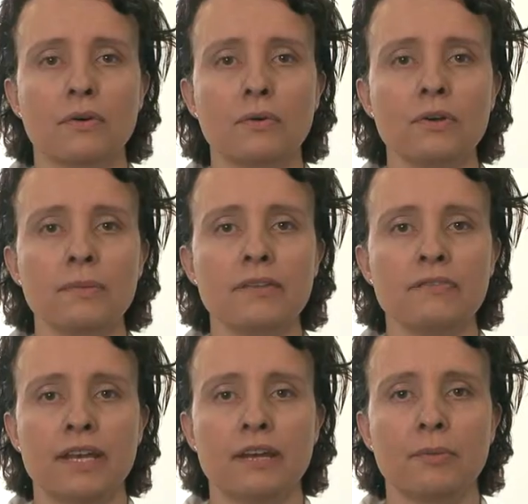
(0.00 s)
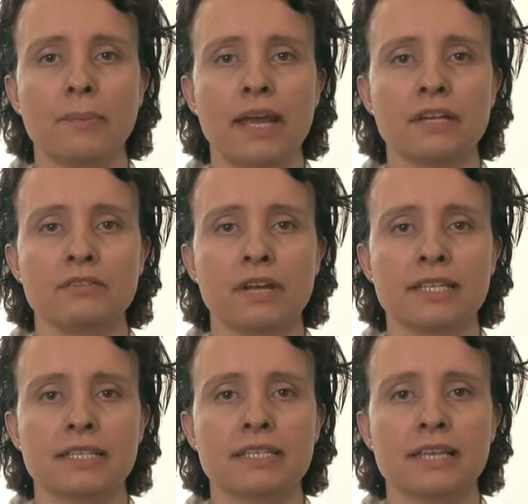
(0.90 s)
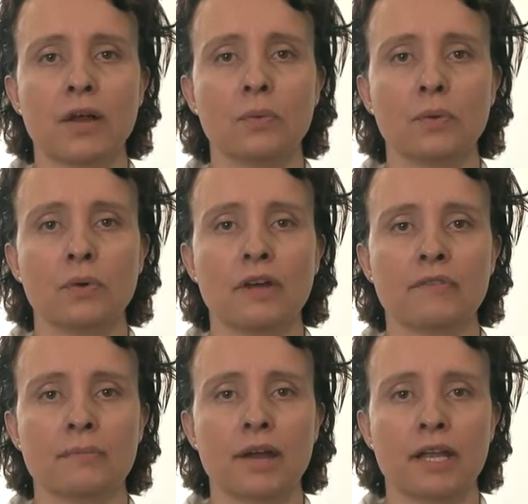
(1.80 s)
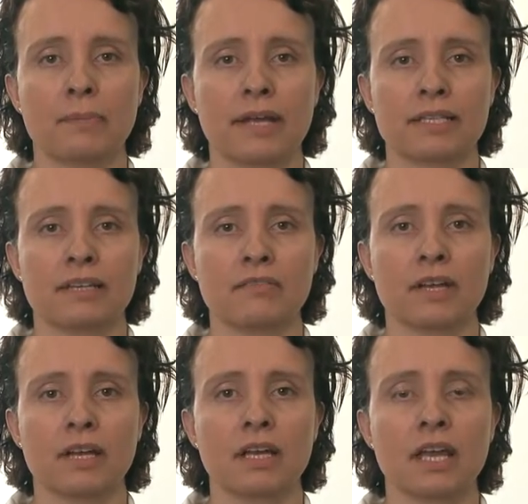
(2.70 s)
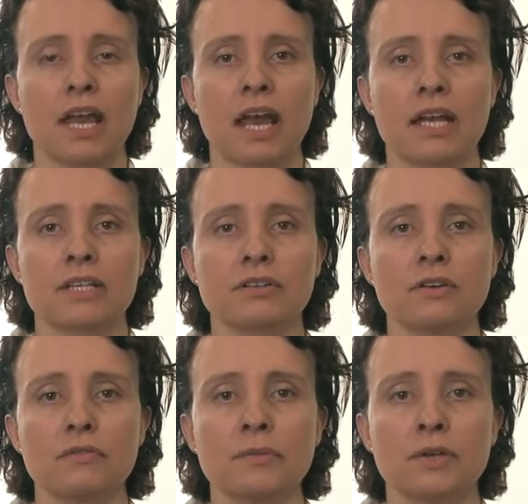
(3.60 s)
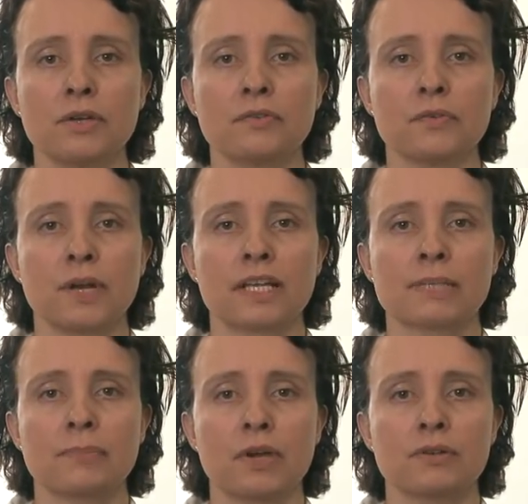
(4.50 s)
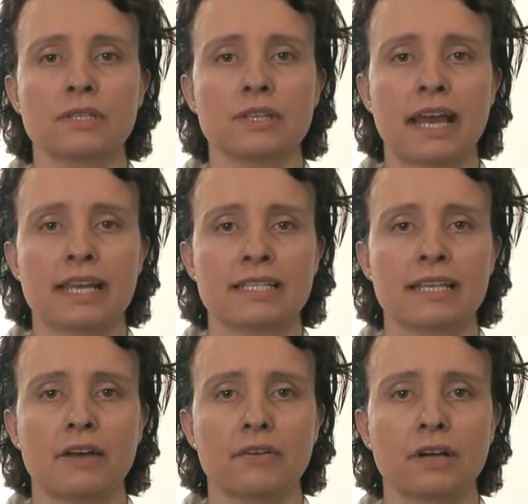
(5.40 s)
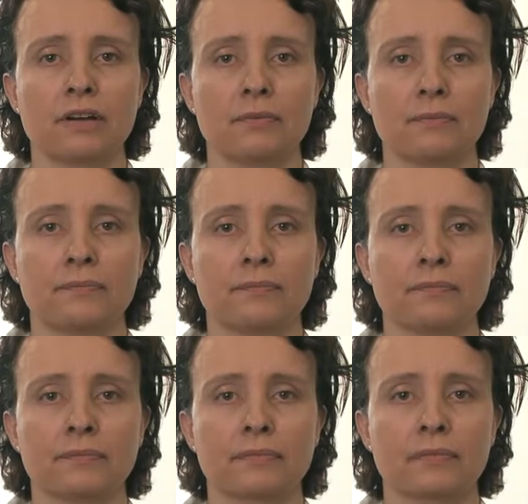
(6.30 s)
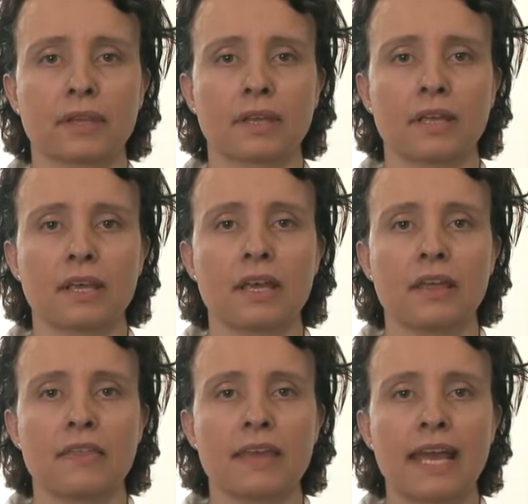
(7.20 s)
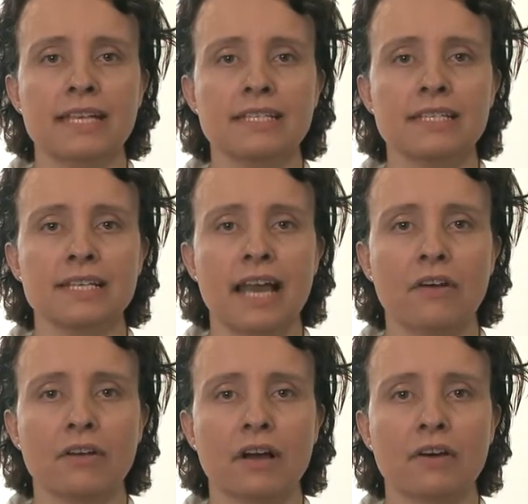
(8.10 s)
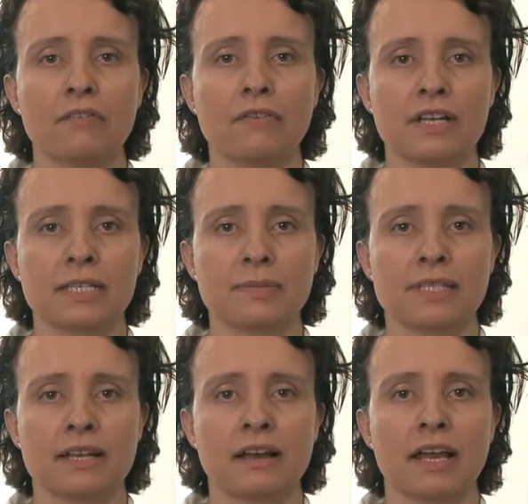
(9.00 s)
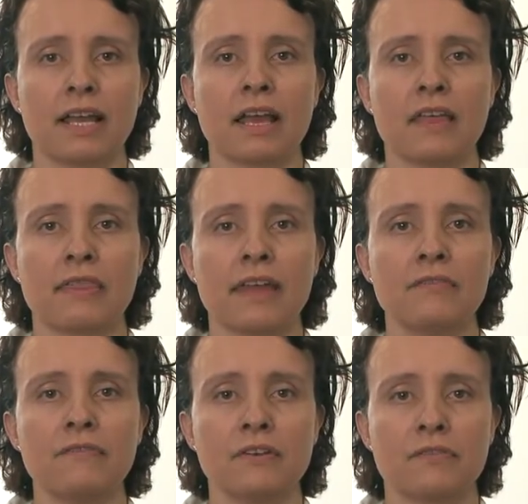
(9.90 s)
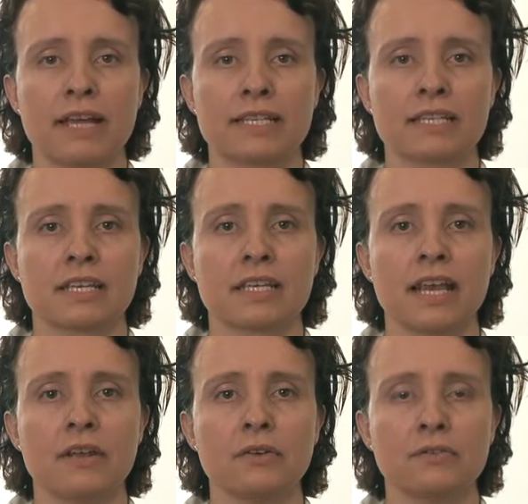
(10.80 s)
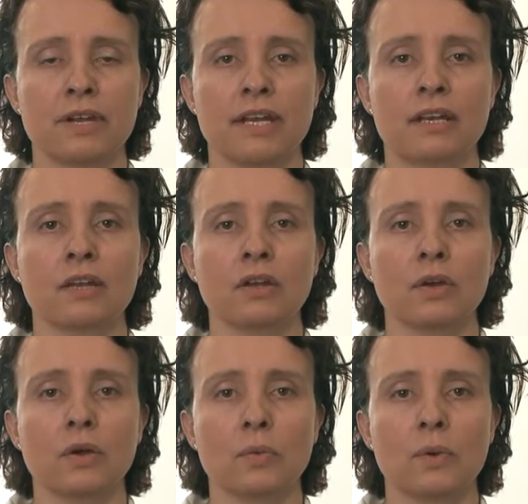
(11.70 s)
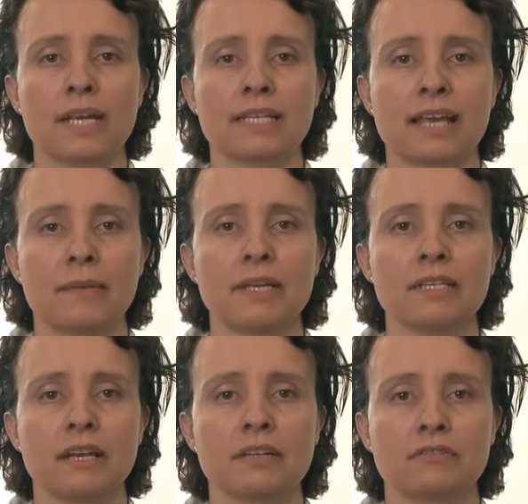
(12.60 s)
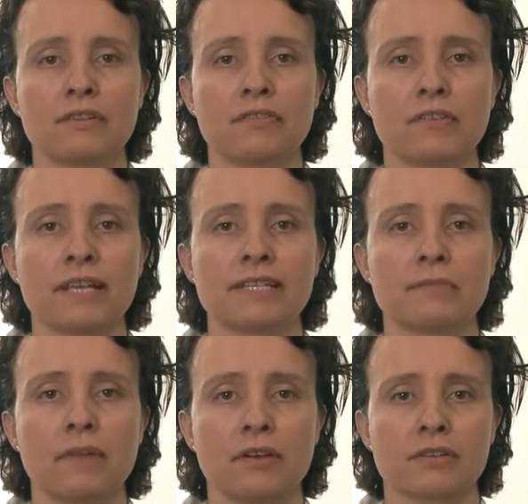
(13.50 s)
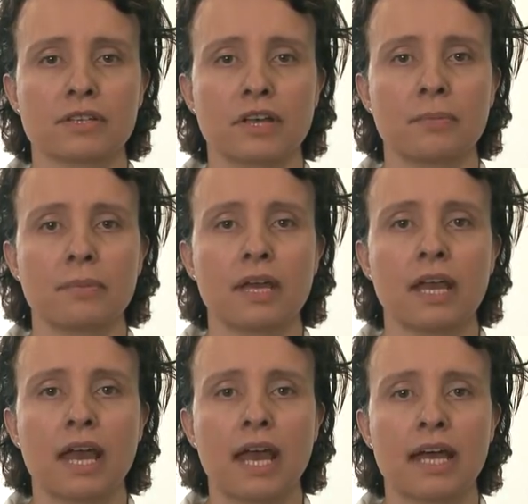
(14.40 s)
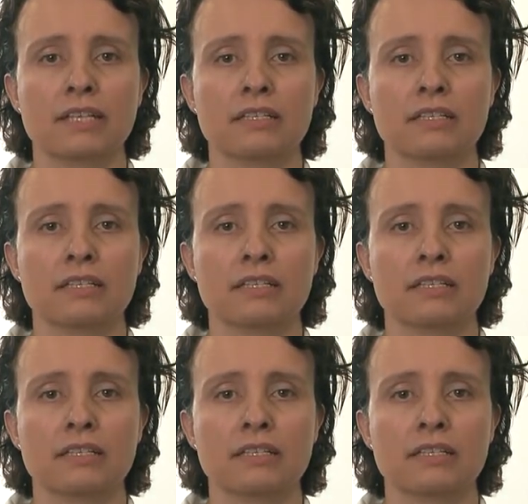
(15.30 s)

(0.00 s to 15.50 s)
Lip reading: auramine phenol penetrates the cell wall of the mycobacteria and is not removed when exposed to the acid alcohol. The acid and alcohol fast bacilli then fluoresce yellow-green when examined under a fluorescent microscope at a